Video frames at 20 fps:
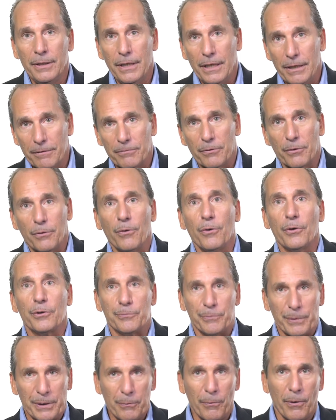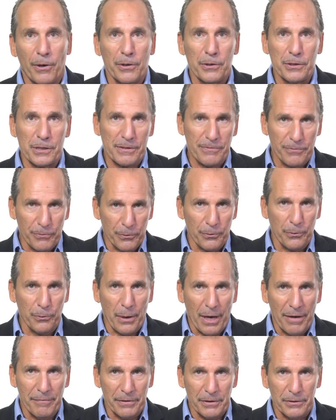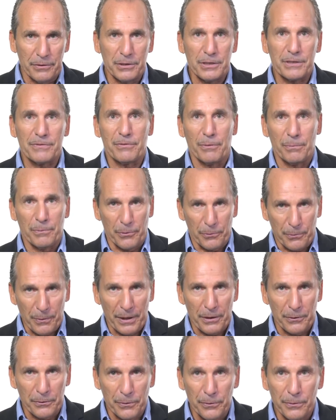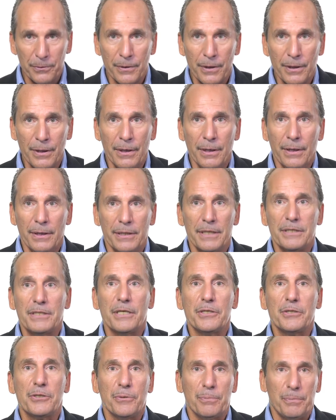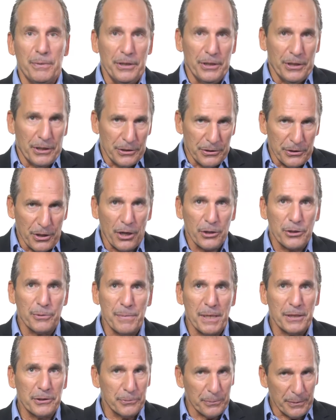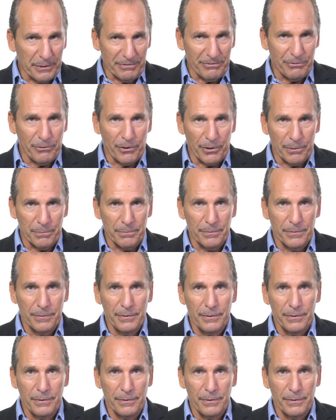If the court requires further evidence from the creditor, this is to be in documentary form.